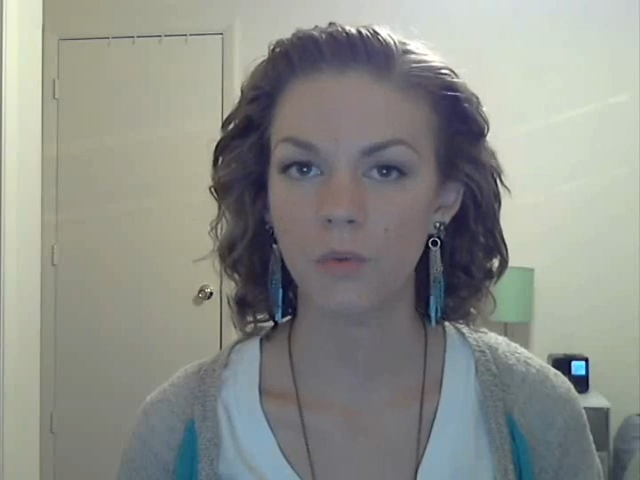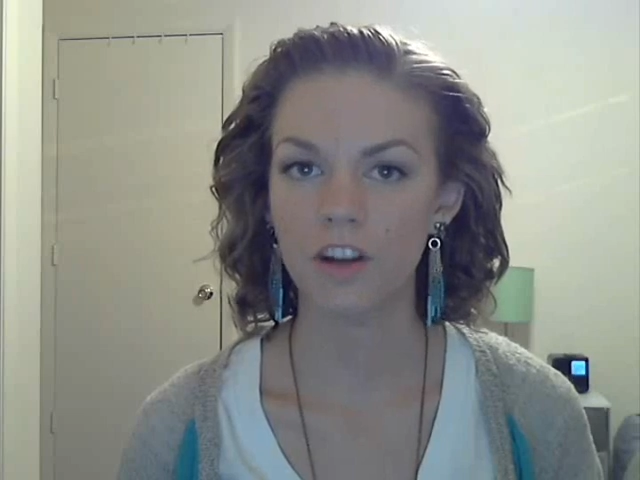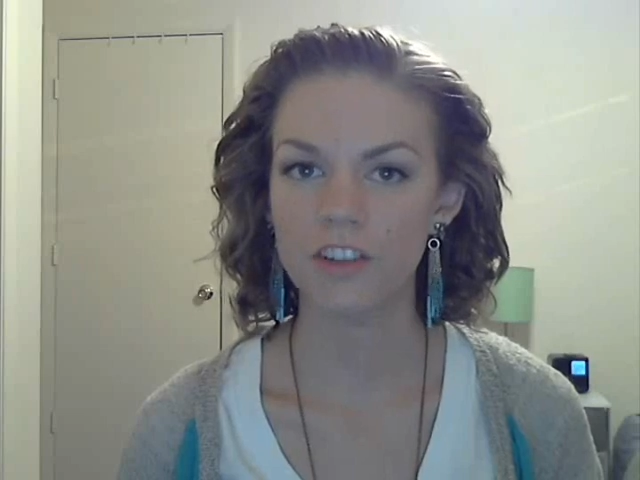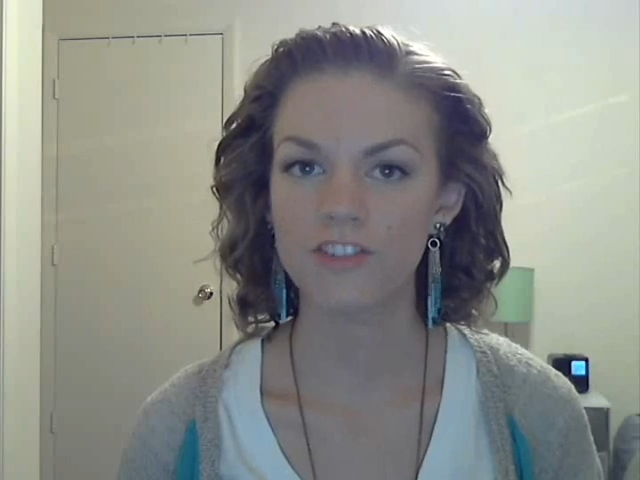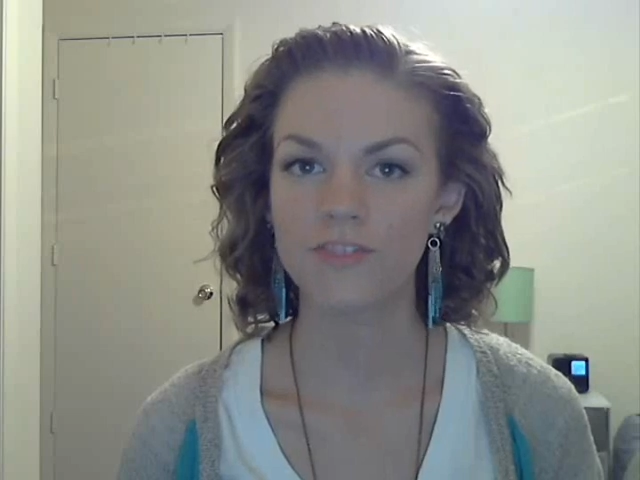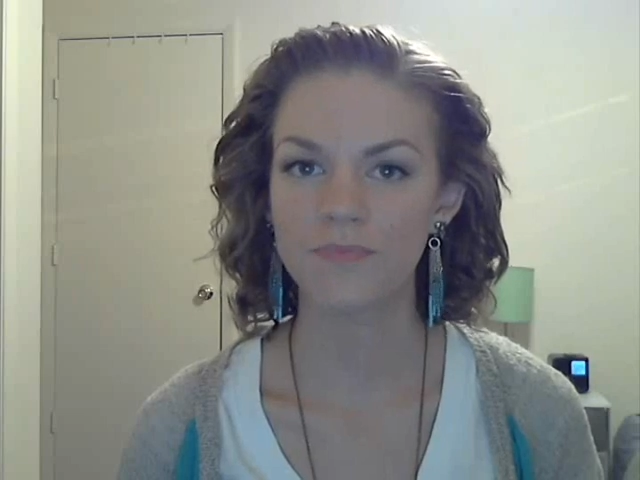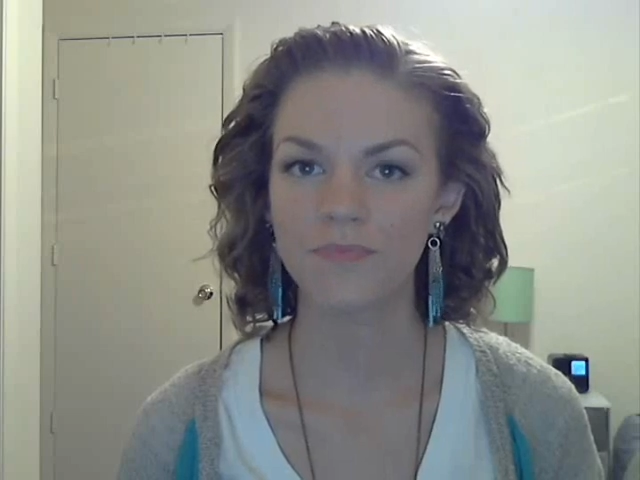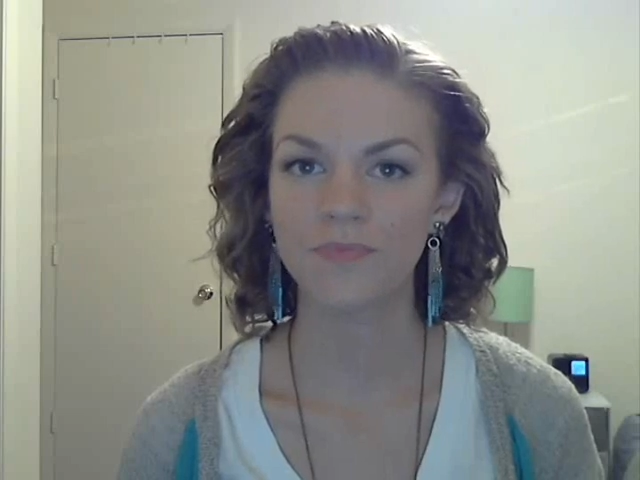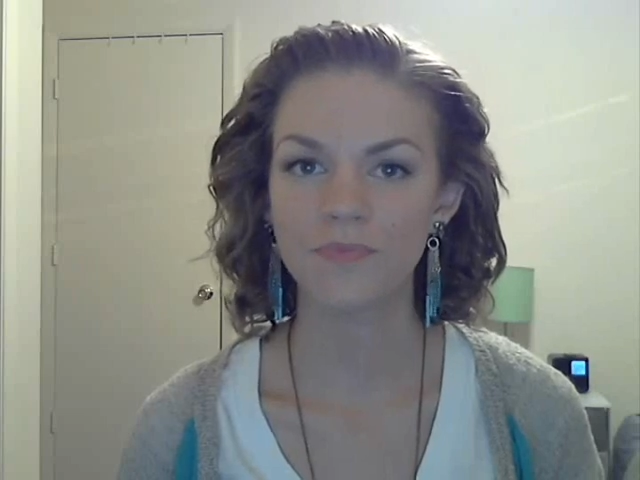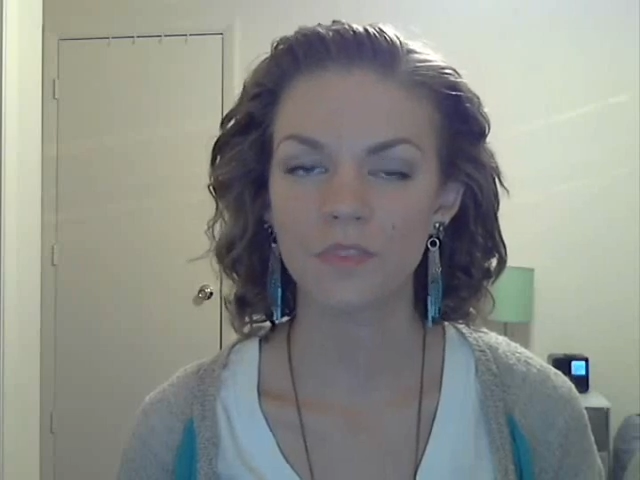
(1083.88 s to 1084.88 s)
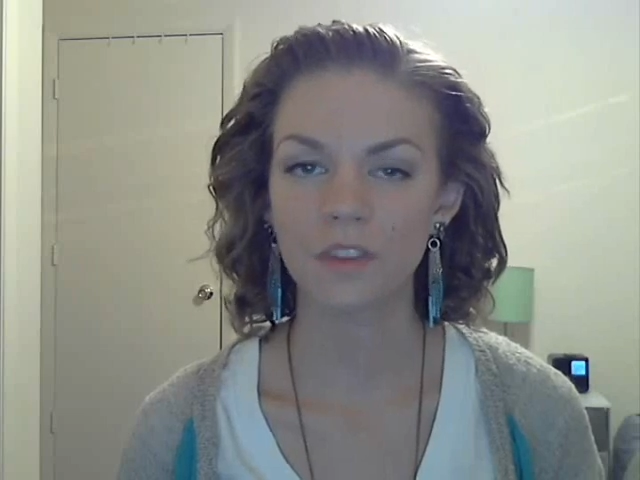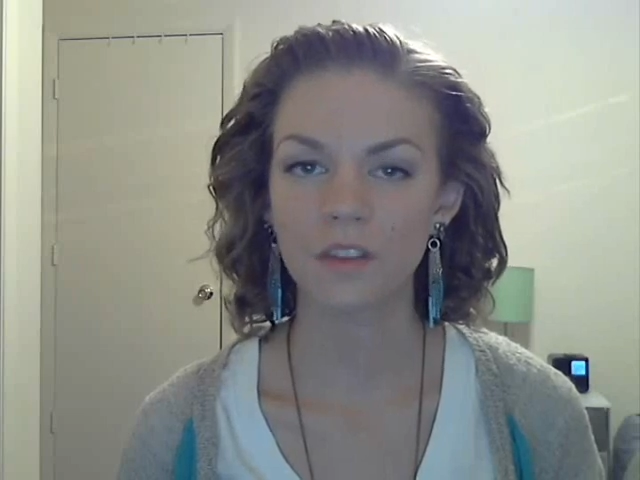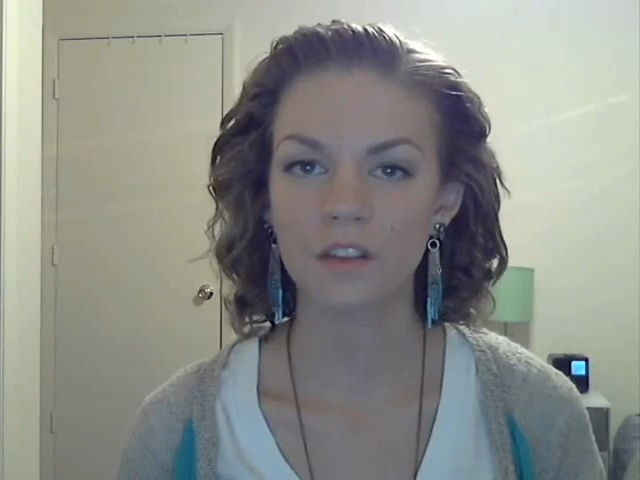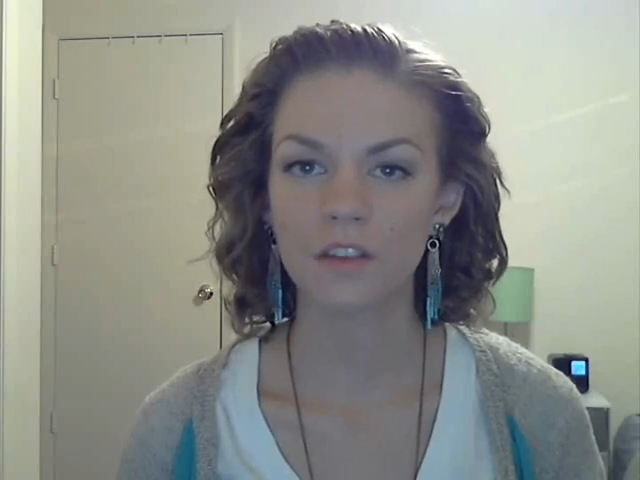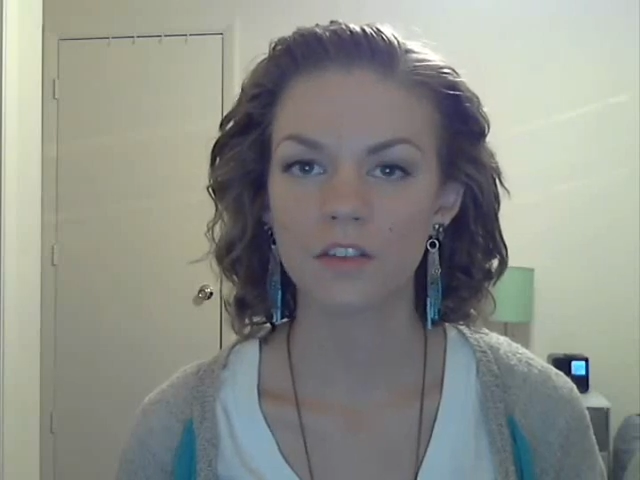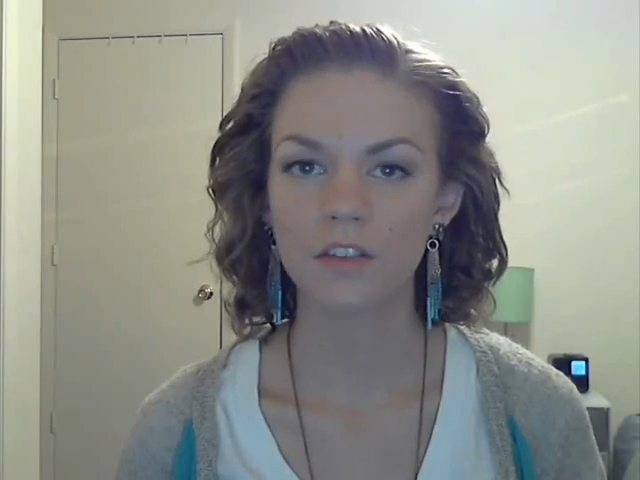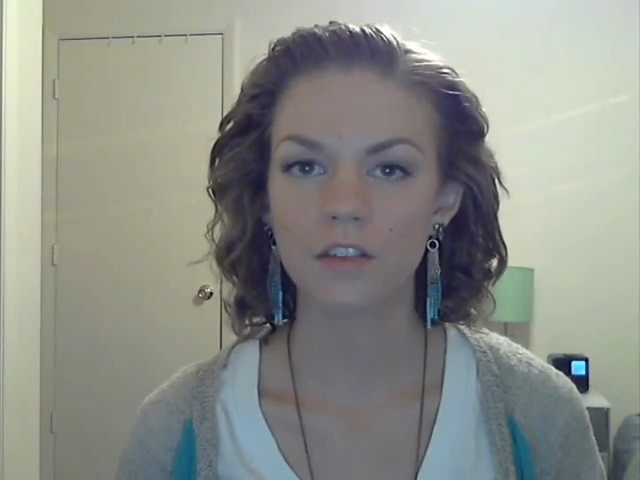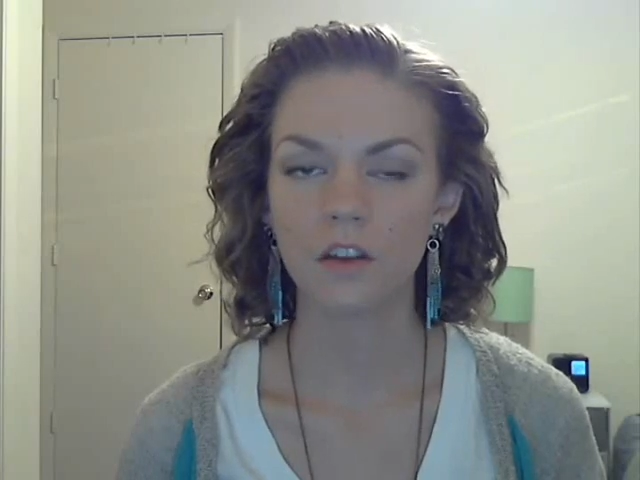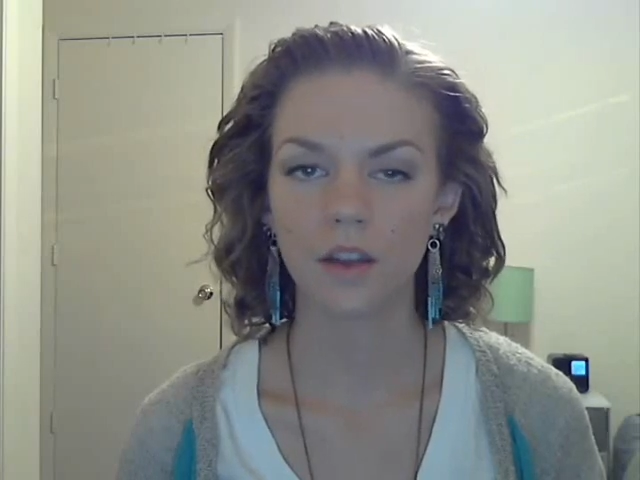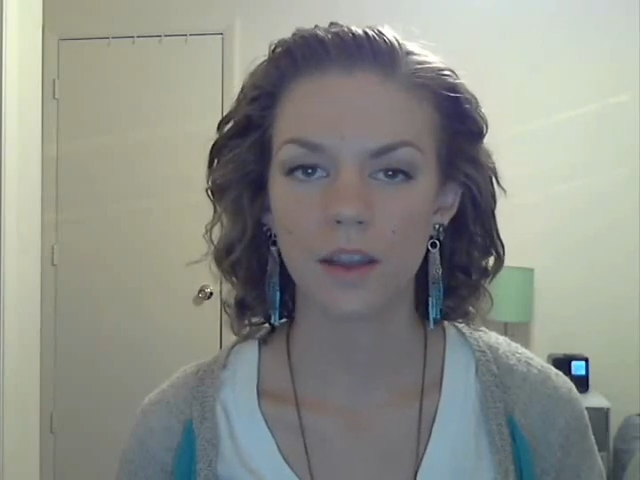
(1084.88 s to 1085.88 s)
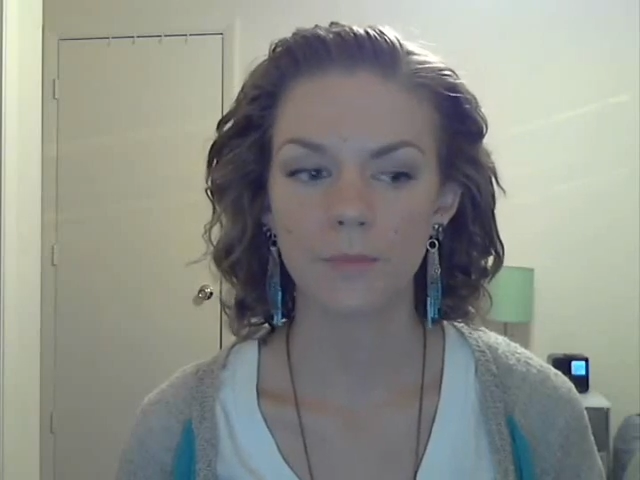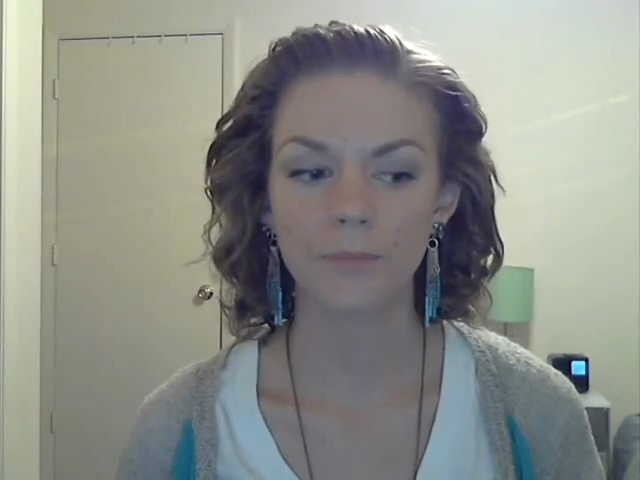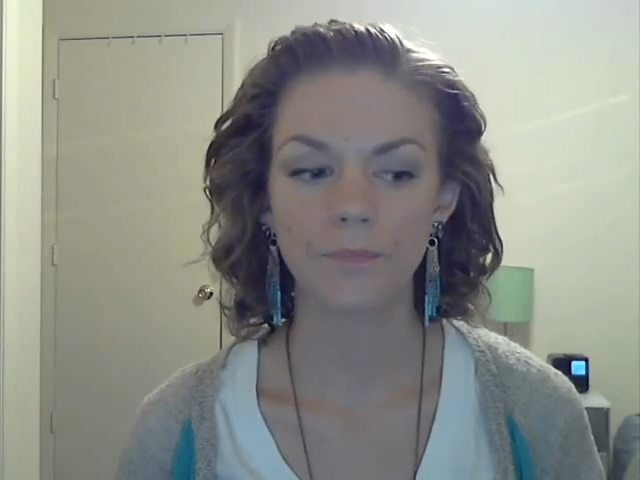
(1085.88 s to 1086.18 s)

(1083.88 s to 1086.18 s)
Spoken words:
a wash. Okay.